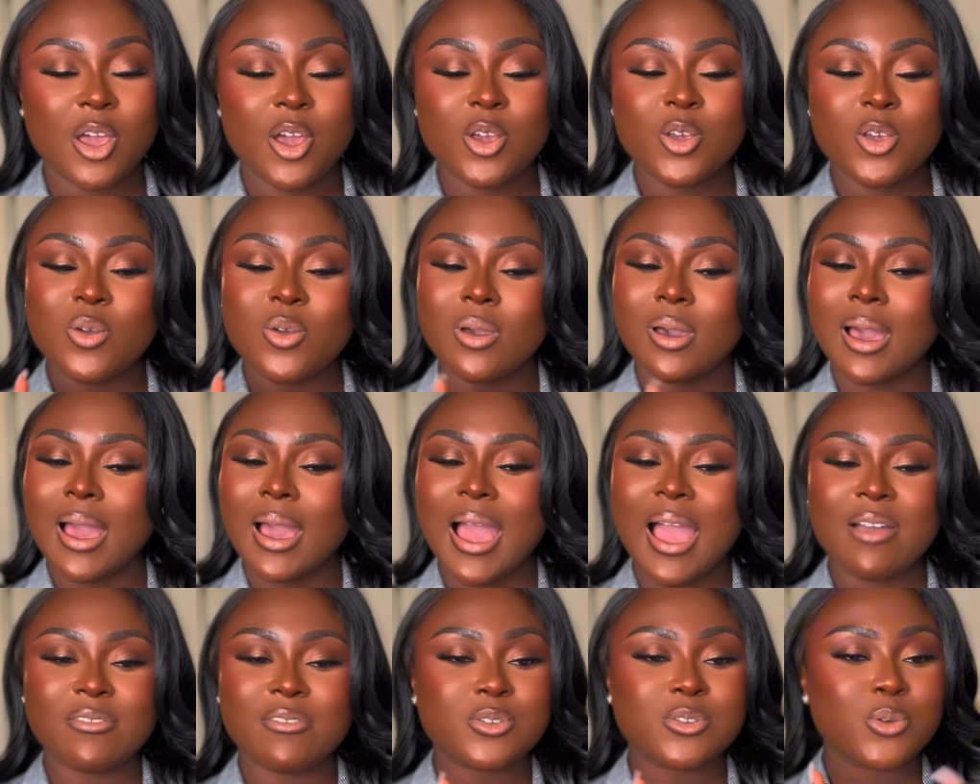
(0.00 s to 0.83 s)
you
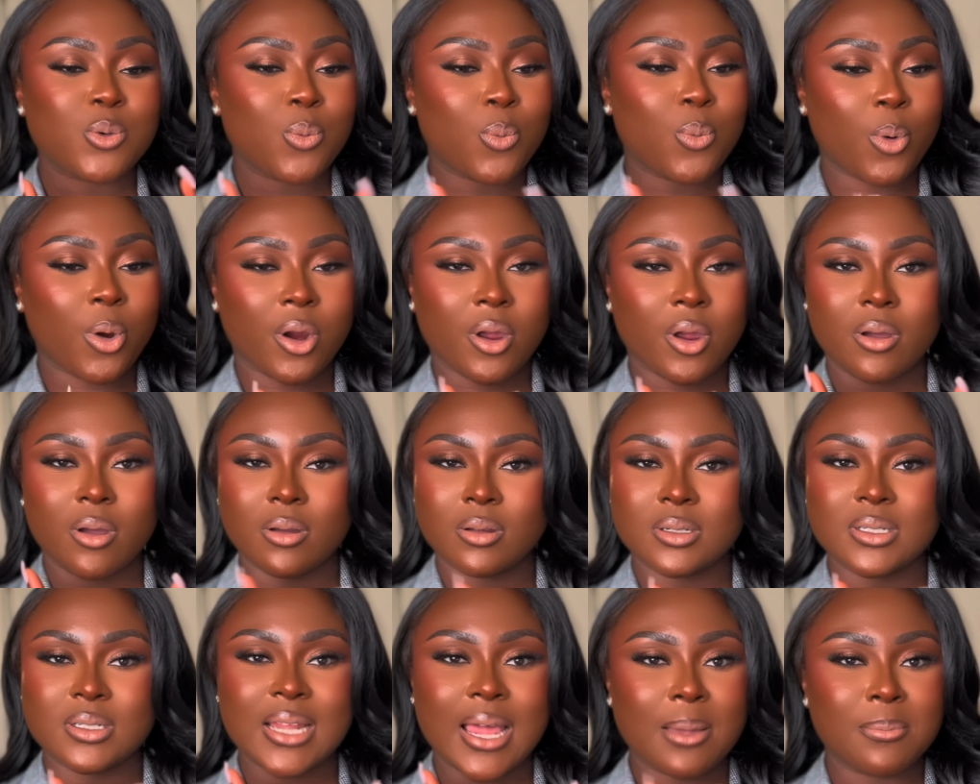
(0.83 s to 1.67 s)
have to work
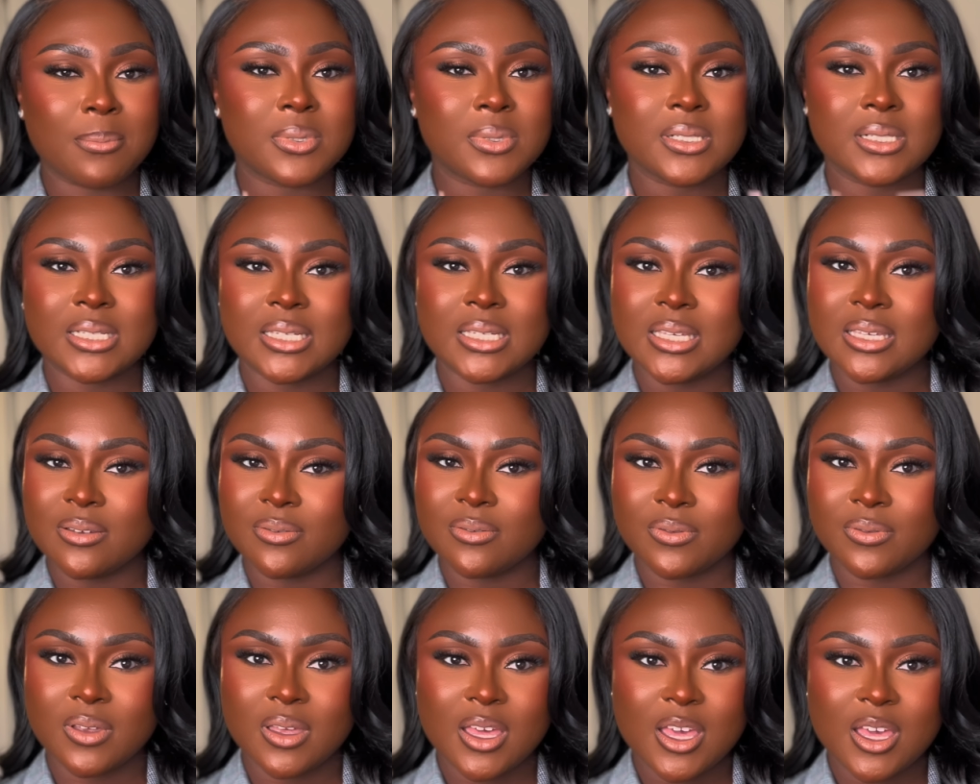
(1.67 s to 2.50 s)
on that
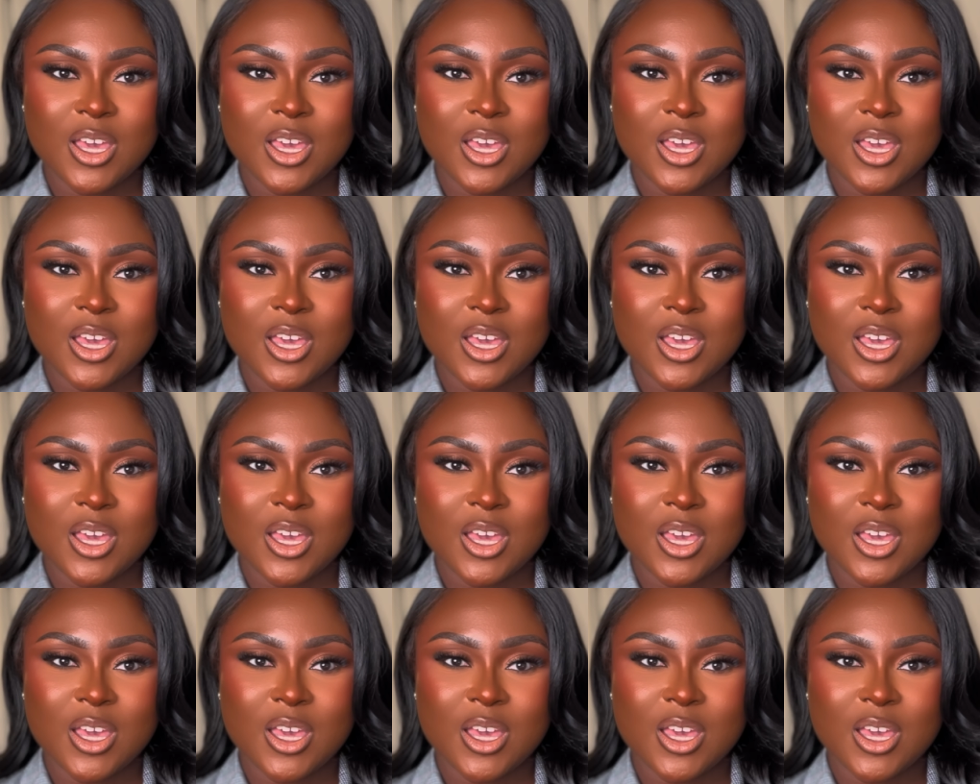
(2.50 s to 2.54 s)
belief.